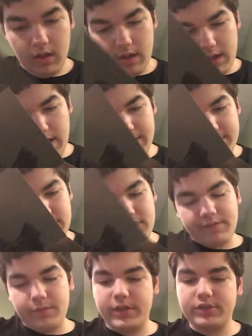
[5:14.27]
and has all the
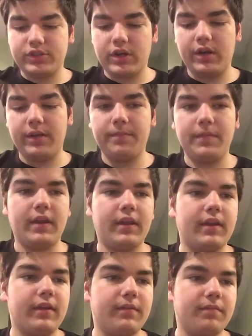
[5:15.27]
information on it,
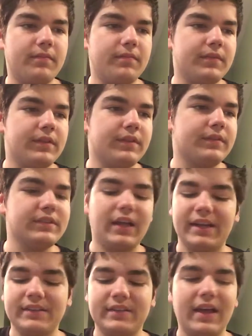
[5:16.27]
and
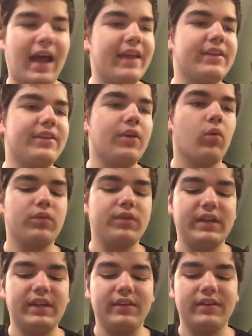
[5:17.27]
I don't
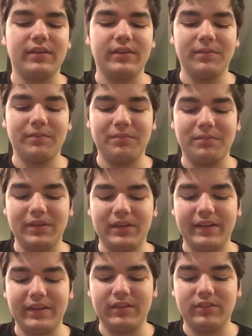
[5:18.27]
need to be,
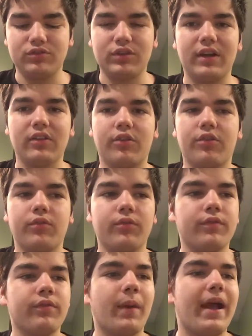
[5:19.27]
like, trying to look through
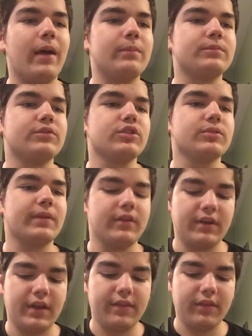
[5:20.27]
for my albums just by
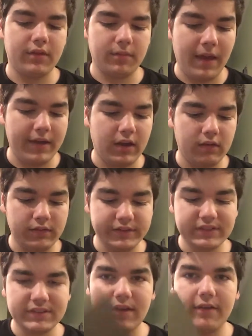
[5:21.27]
looking at the back covers
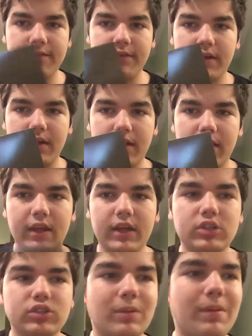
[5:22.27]
and stuff.
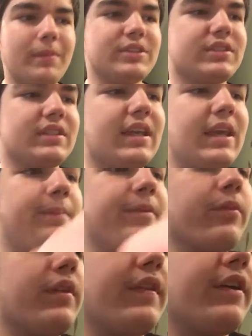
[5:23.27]
So I'm probably just going to keep this one in